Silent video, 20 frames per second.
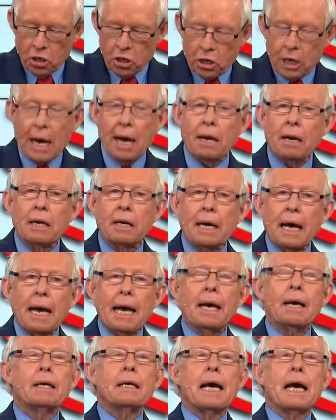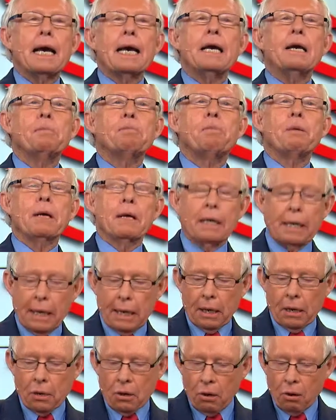shouted at a
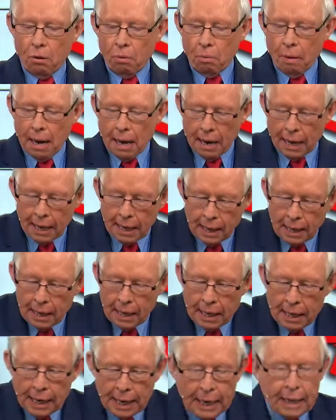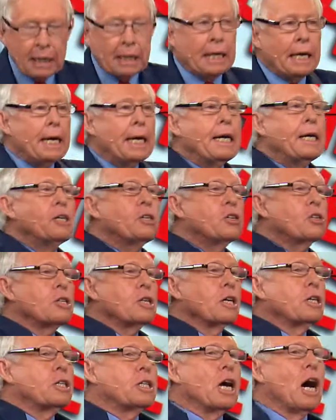political rally, he needs
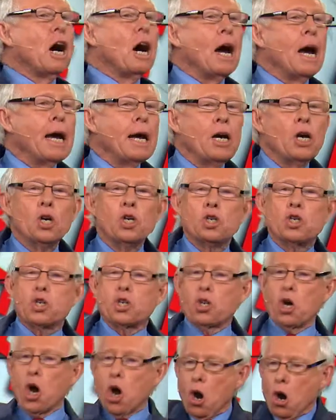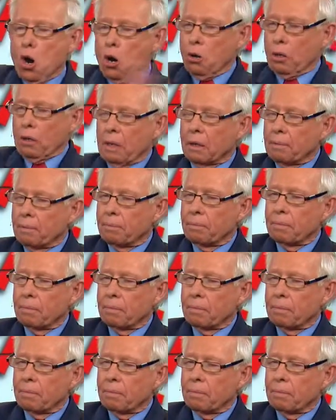to die soon.